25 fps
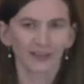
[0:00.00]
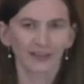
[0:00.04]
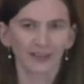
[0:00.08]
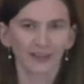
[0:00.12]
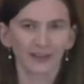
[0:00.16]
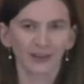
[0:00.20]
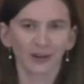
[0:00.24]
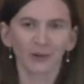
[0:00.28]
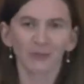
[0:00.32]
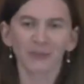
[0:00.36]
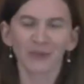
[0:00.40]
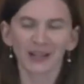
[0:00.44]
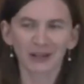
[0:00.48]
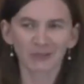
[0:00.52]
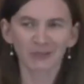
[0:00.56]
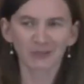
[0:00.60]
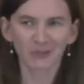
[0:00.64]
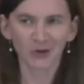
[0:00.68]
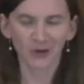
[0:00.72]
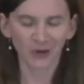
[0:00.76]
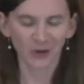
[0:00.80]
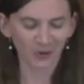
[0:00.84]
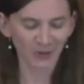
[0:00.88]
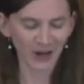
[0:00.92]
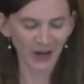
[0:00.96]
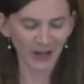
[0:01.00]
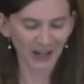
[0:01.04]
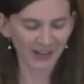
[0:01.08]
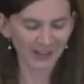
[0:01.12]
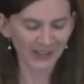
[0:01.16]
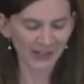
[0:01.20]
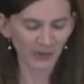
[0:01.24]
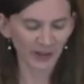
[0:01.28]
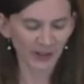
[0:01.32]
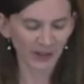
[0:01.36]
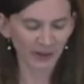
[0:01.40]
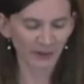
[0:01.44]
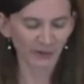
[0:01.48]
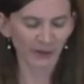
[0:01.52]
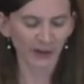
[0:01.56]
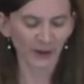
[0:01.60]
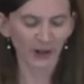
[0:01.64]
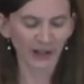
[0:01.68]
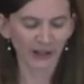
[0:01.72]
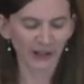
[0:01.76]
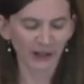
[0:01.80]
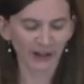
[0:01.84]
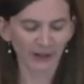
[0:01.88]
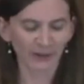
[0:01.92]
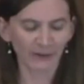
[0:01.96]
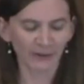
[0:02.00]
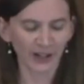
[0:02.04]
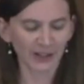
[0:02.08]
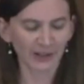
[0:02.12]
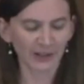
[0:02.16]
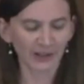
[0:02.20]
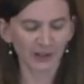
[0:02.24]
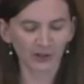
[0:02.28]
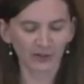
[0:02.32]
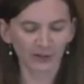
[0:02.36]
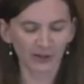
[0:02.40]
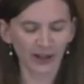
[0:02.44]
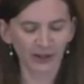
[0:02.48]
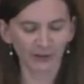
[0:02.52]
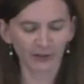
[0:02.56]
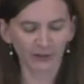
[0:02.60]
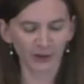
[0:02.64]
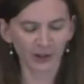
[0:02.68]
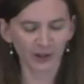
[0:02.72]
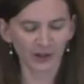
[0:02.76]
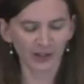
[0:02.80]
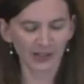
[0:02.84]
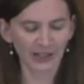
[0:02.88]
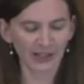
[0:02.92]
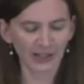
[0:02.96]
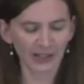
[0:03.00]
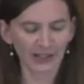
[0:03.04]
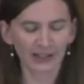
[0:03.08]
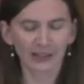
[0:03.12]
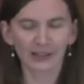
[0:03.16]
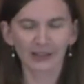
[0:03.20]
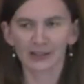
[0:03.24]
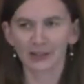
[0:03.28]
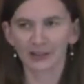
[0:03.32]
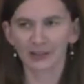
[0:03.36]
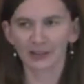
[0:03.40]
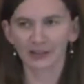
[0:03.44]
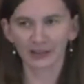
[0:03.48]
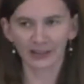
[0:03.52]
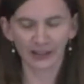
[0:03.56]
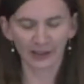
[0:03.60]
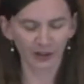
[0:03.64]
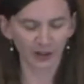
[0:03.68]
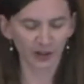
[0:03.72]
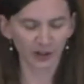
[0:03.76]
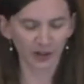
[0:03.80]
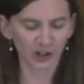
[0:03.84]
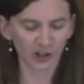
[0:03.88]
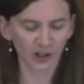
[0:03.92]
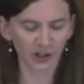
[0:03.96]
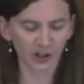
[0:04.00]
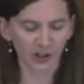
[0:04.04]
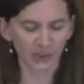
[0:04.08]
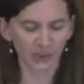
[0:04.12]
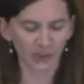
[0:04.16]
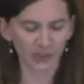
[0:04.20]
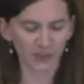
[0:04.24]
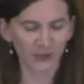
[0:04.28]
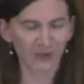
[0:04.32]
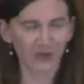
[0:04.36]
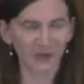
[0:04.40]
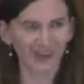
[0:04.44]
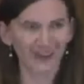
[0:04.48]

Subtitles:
There are many more ways we invite survivors into leadership,